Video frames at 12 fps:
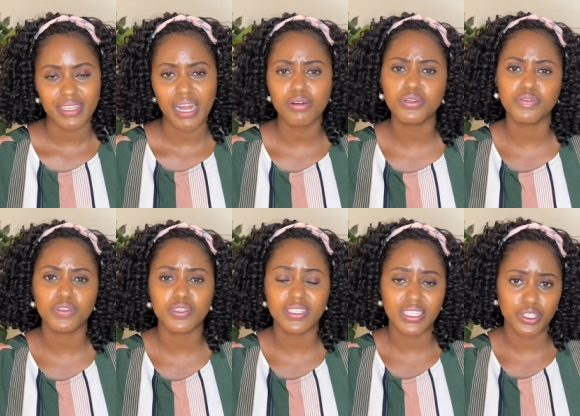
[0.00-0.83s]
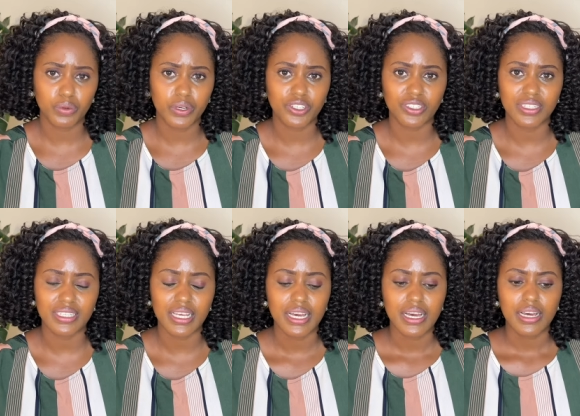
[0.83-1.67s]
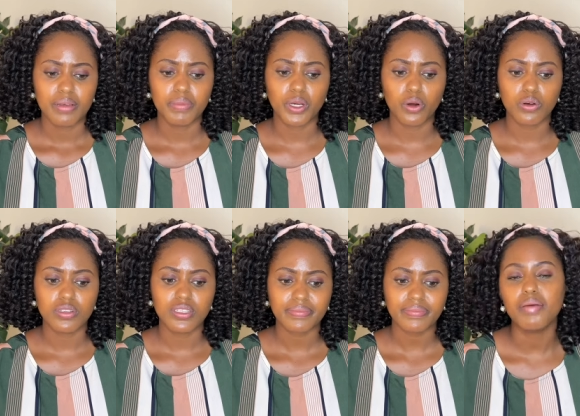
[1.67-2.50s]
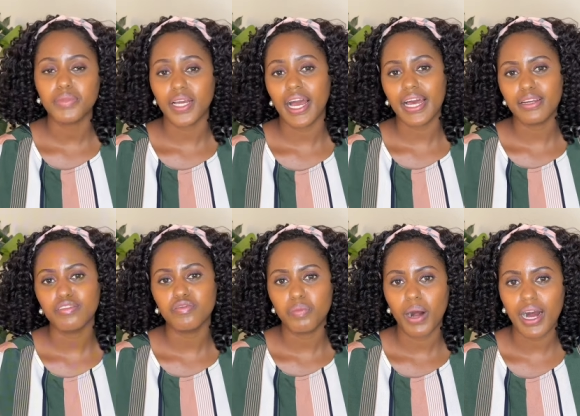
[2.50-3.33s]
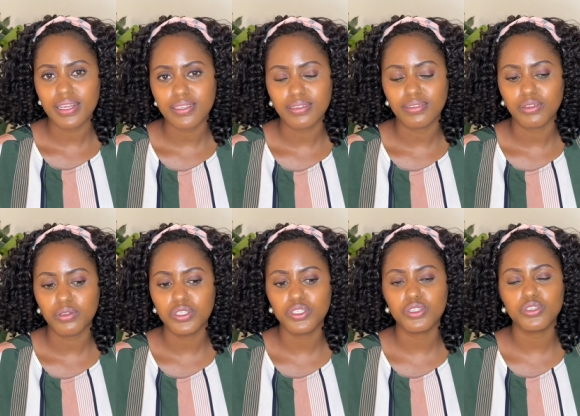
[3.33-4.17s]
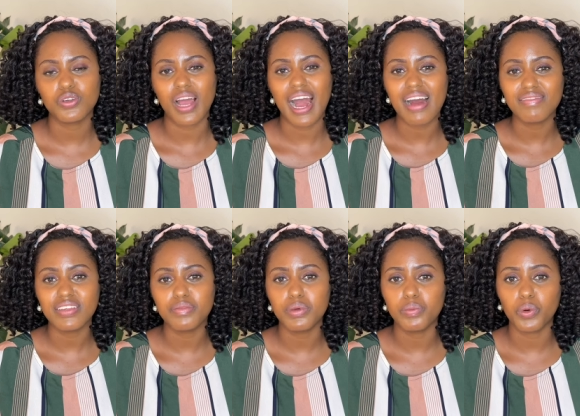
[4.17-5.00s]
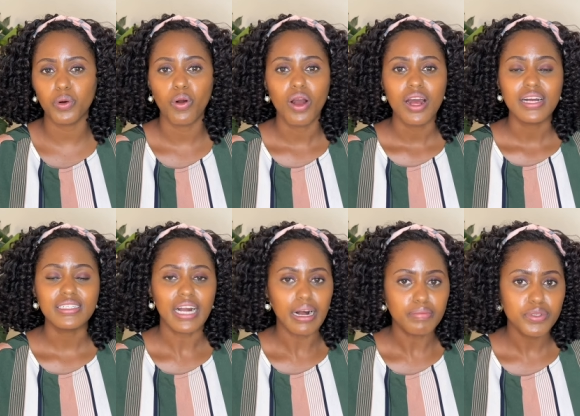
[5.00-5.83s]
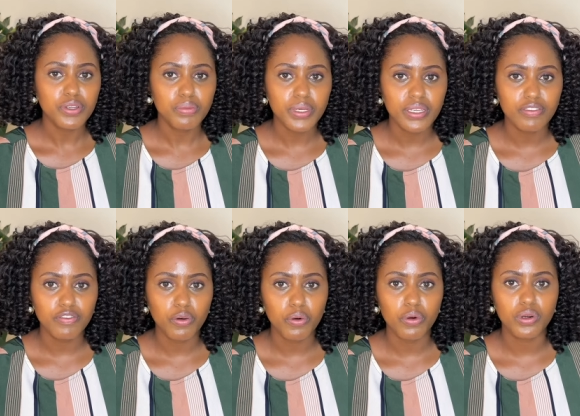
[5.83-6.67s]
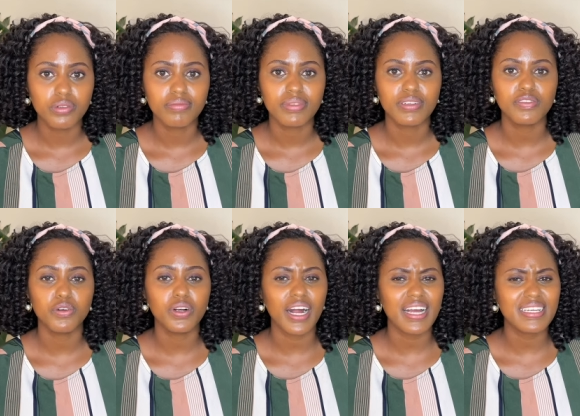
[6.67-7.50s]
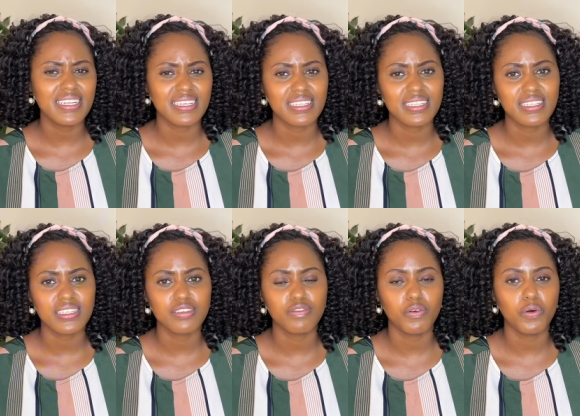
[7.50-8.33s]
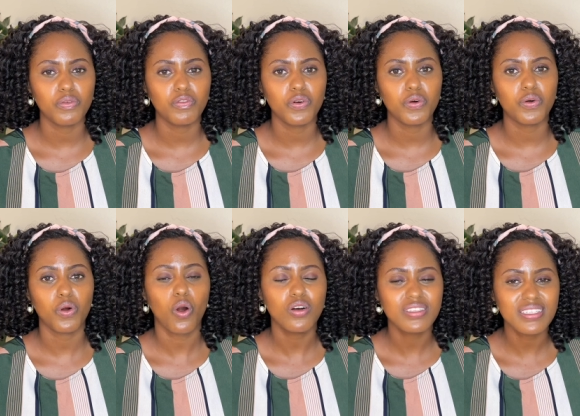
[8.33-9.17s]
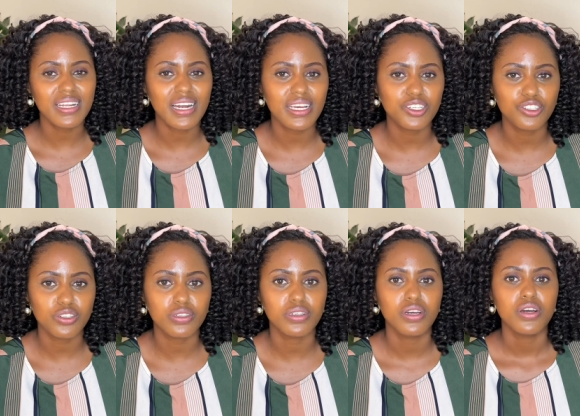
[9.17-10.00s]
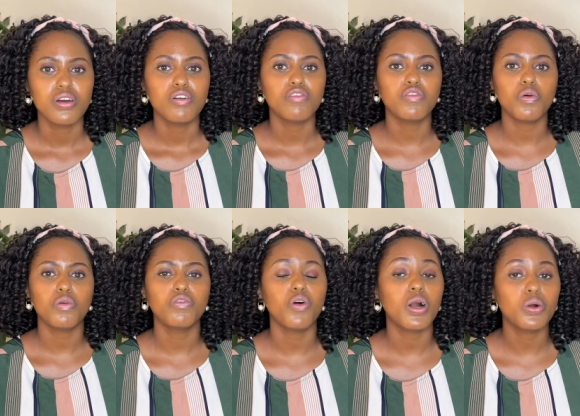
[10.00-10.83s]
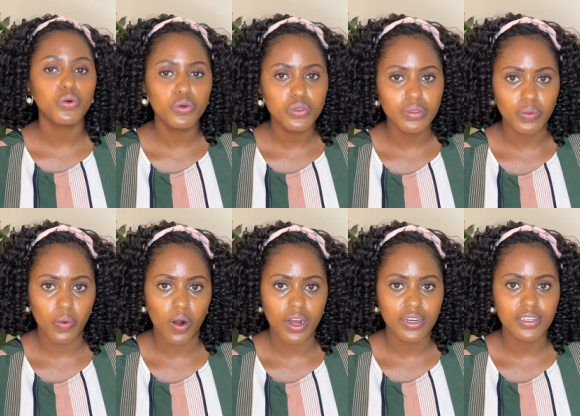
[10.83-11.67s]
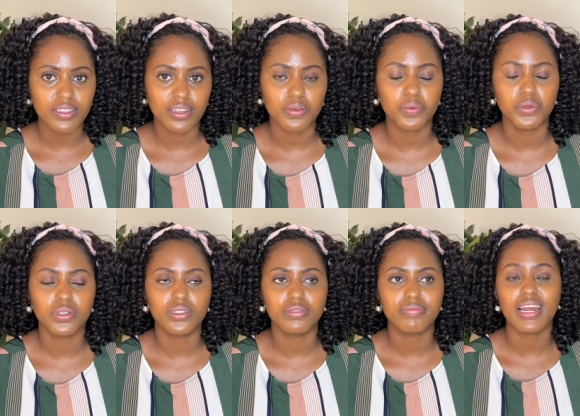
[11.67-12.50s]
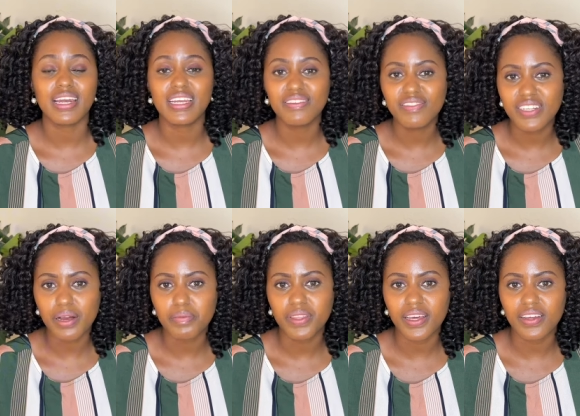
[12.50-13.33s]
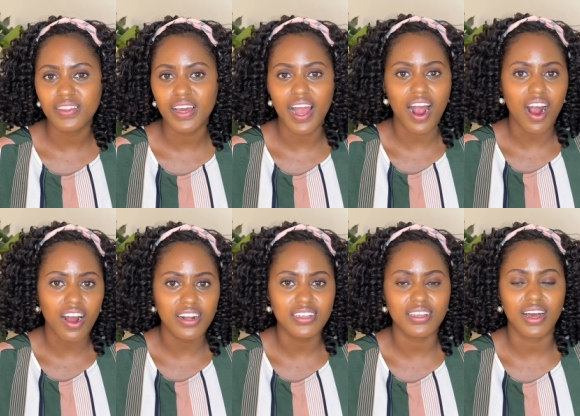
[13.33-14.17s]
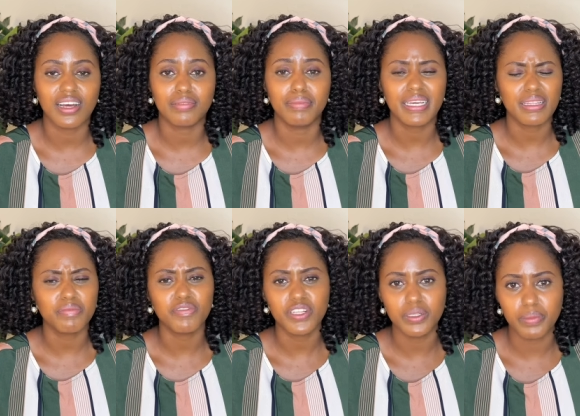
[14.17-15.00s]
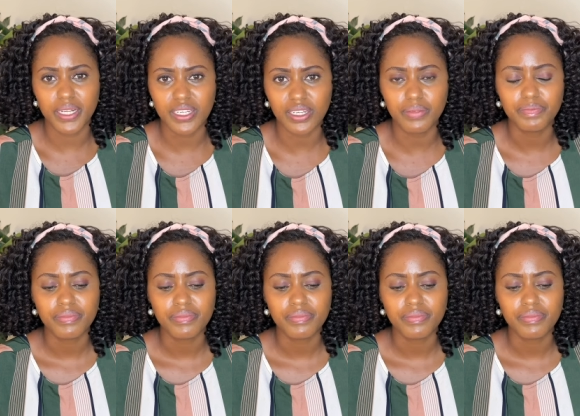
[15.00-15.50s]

out of those situations because I'm the kind of person who is used to having people come to me for for guidance, for, for consolation, for, for a good word that will lift up their, their heart and make them feel better.